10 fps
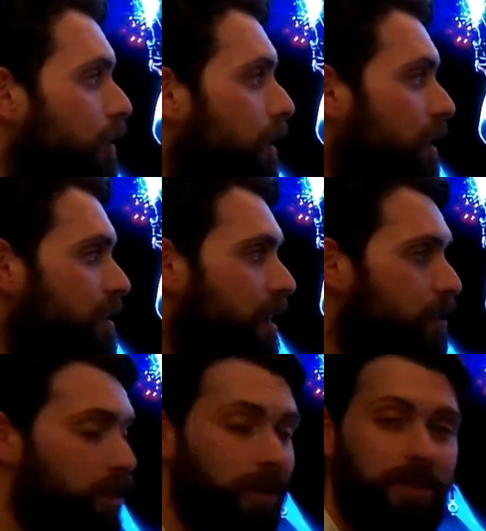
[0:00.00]
like I said, I'll
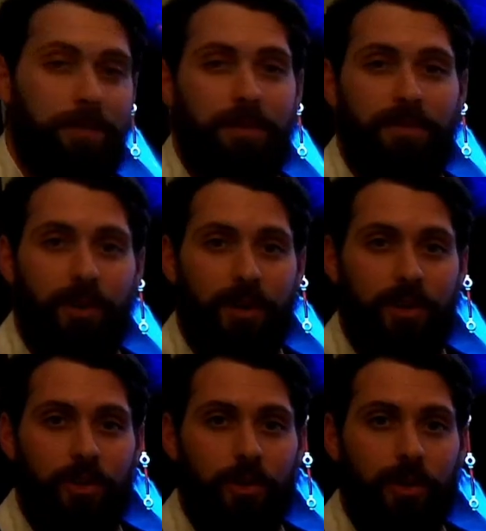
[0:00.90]
show you some of the footage
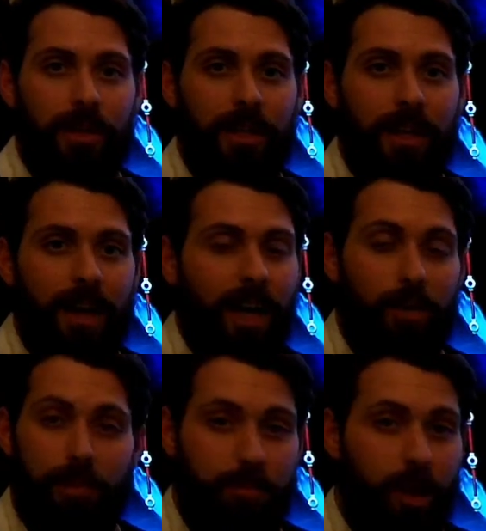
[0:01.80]
shortly and
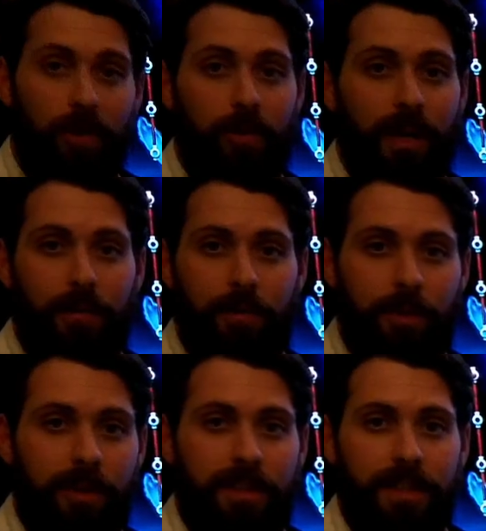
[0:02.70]
you'll be blown away with
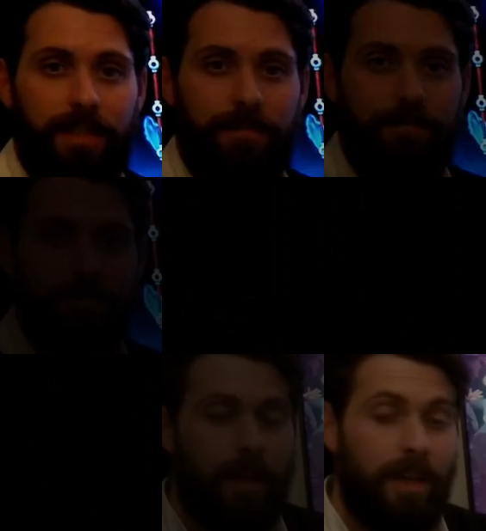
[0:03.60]
what you see.
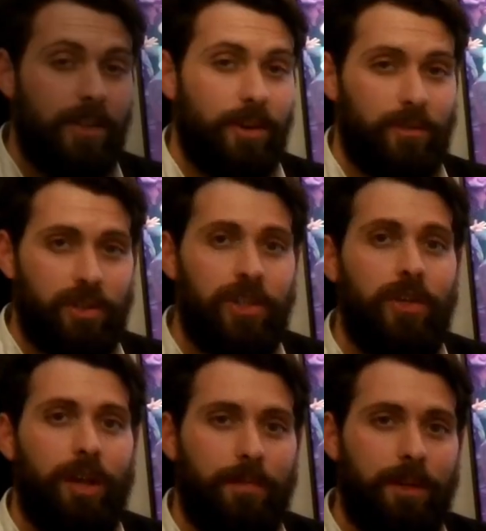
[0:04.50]
So I've just
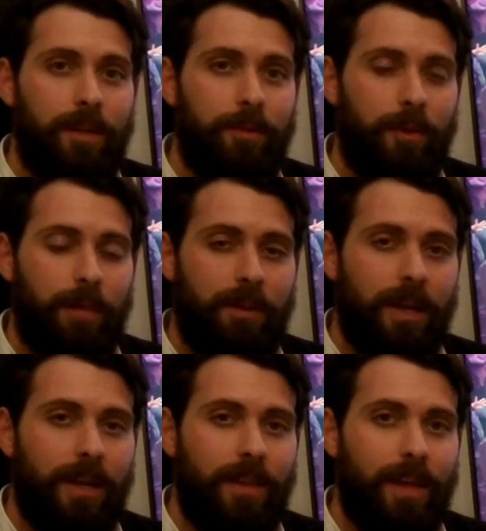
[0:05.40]
queued up the Blu-ray
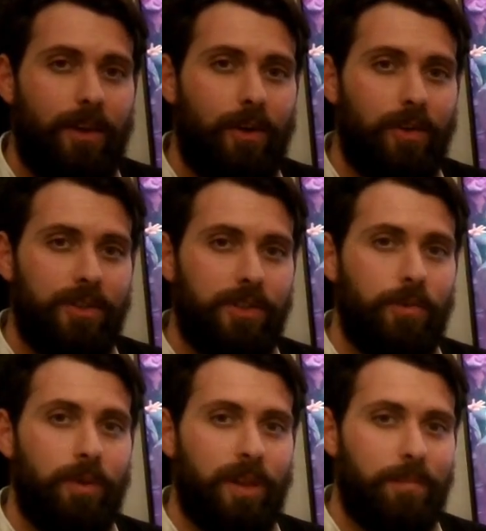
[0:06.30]
player then onto
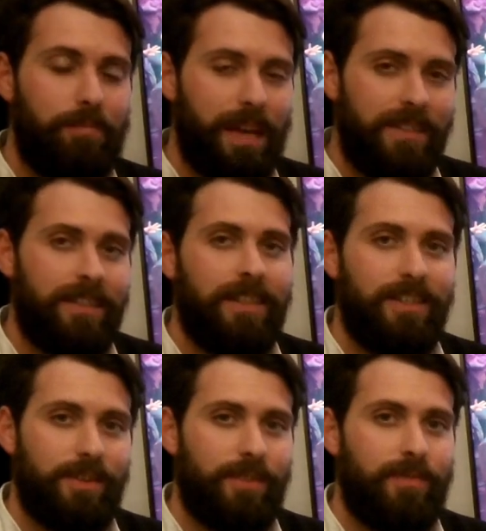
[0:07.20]
one of the best scenes
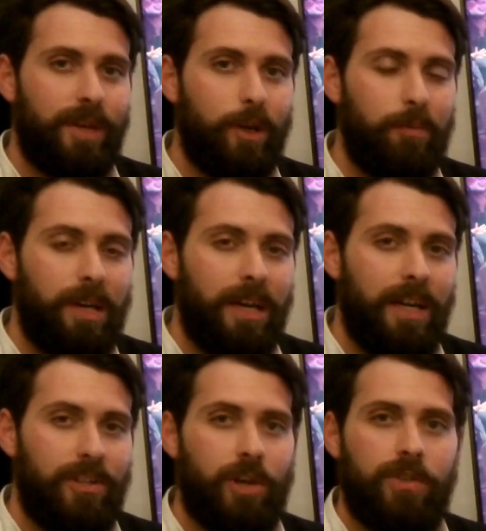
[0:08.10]
of the film.
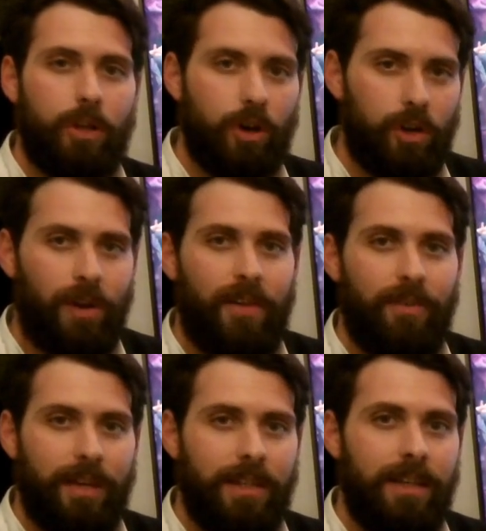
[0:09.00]
It shows a lot of
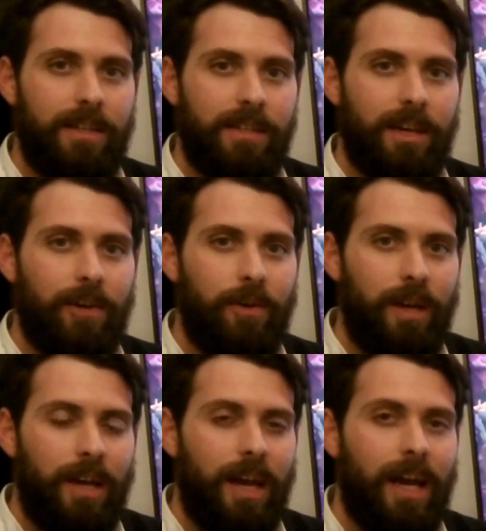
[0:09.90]
graphic detail,
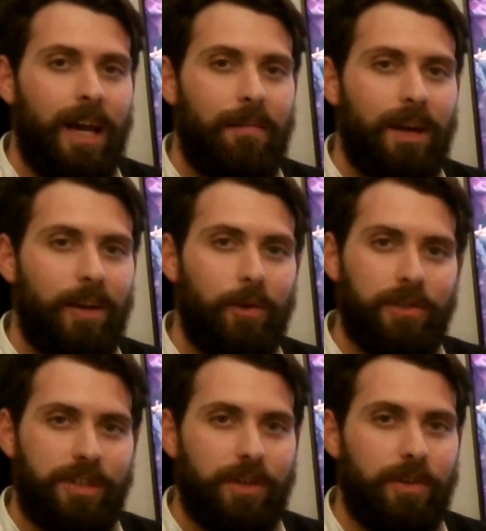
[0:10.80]
and
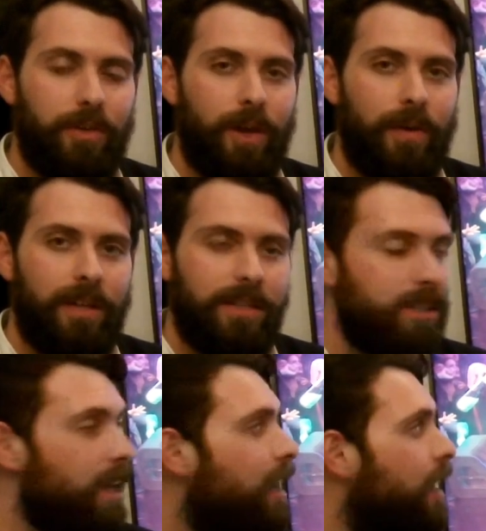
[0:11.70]
also you'll notice
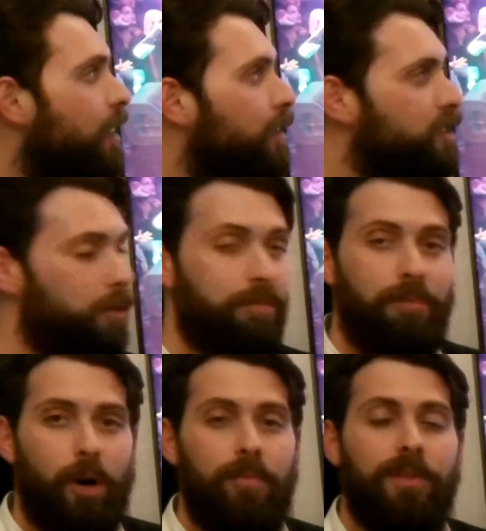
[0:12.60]
at the top and
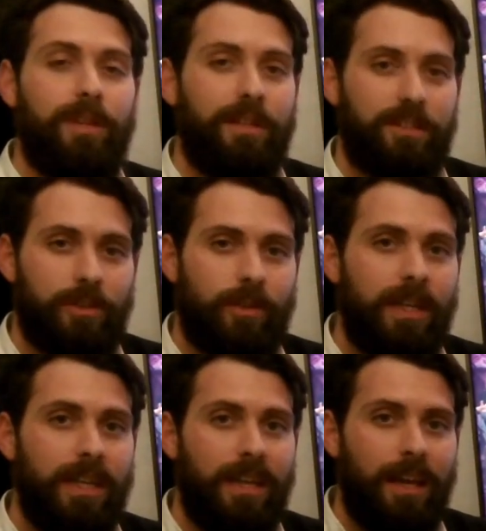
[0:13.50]
bottom of the
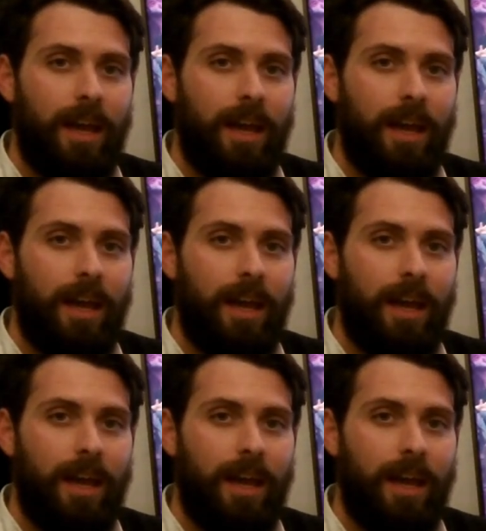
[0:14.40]
screen